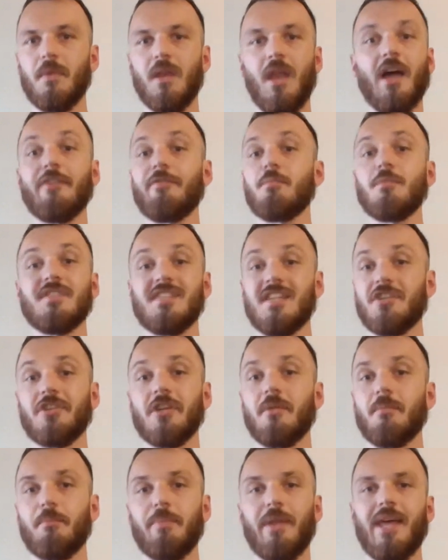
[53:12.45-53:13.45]
live
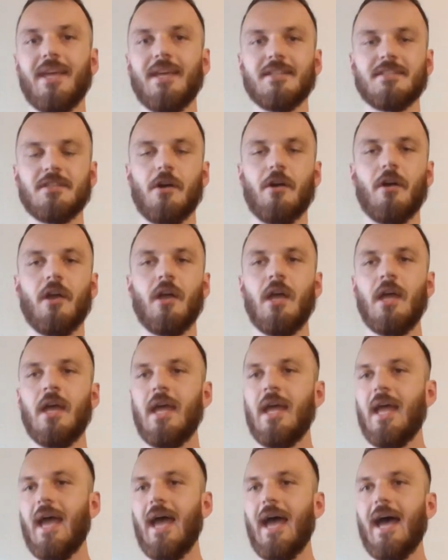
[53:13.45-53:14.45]
musician playing guitar,
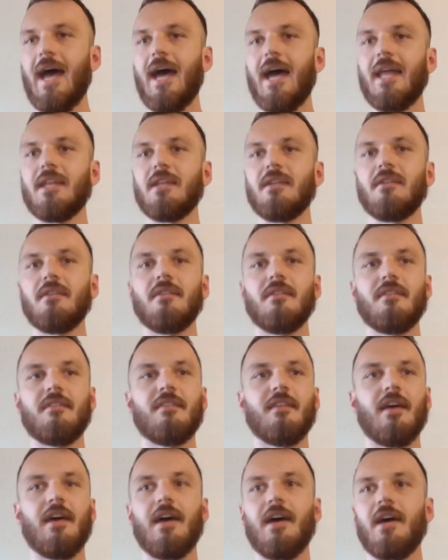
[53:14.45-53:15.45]
and
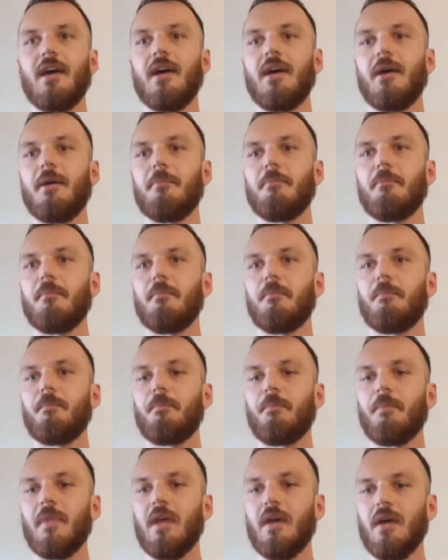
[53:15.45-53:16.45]
um,
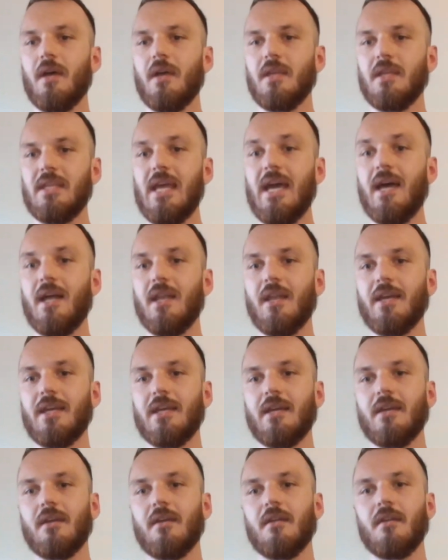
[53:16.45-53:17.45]
uh, yeah,
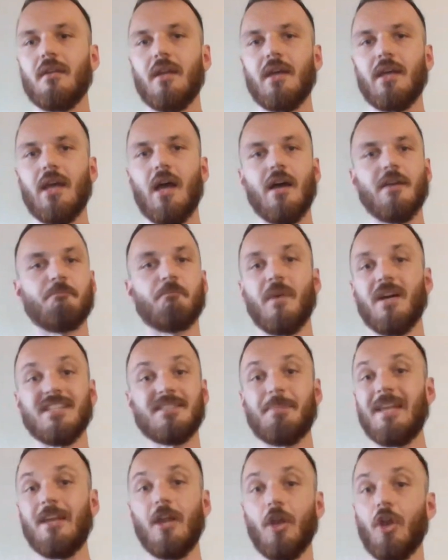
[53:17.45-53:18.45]
like like I, I
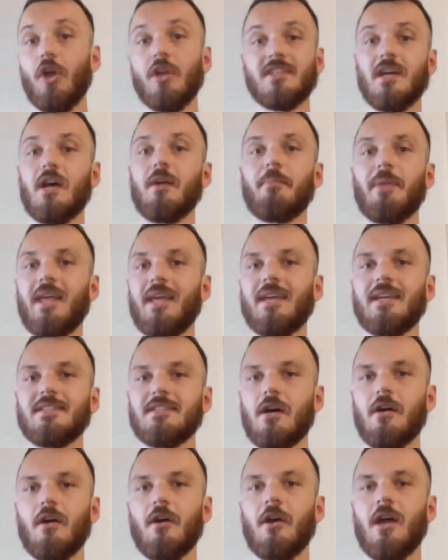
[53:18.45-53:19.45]
spent a lot of time playing
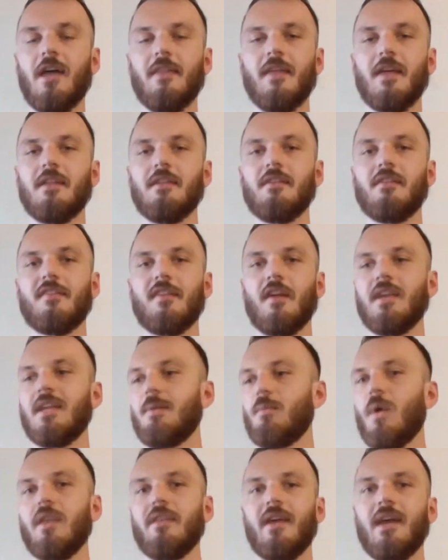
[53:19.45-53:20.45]
guitar and then
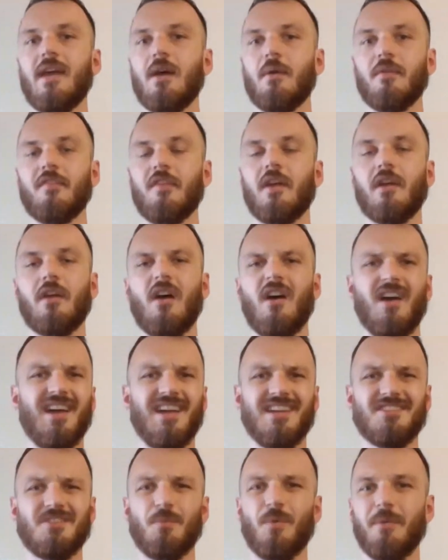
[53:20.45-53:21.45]
suddenly one day i was like oh i
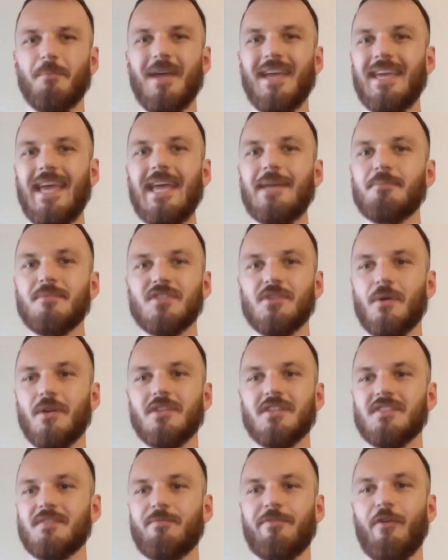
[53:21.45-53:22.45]
actually want to make games so i
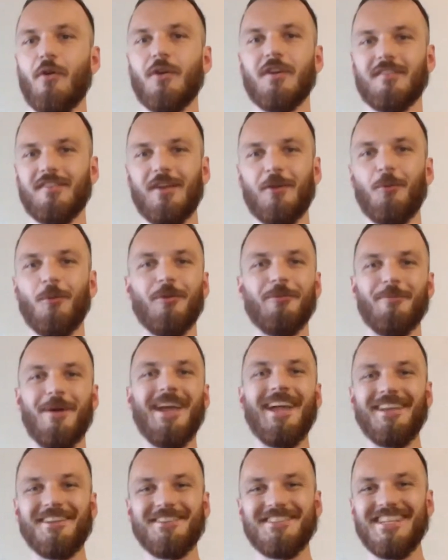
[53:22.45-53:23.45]
just focus like all of
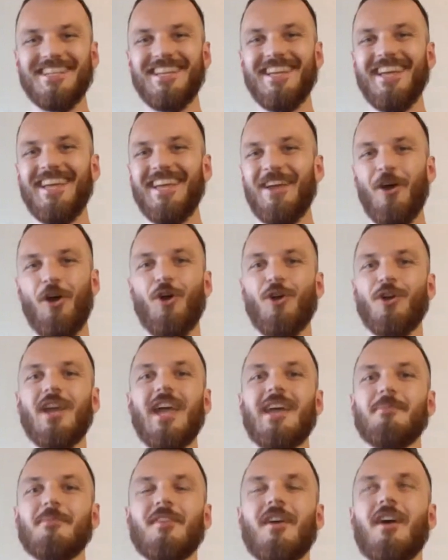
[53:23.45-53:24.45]
my energy on
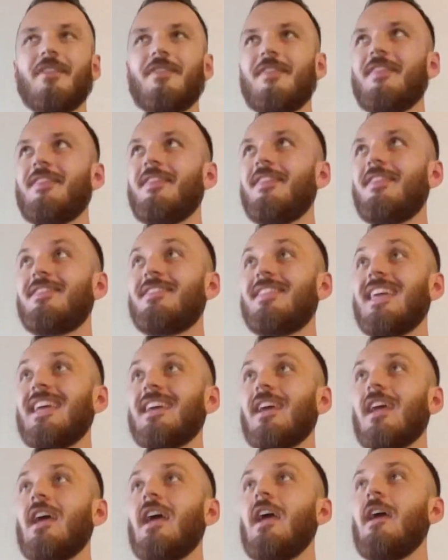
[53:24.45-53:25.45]
games i
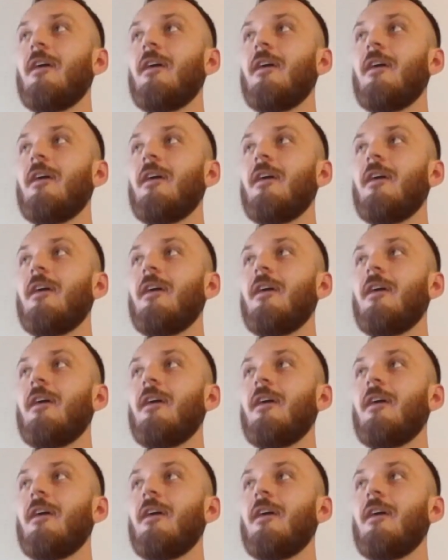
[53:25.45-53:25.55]
think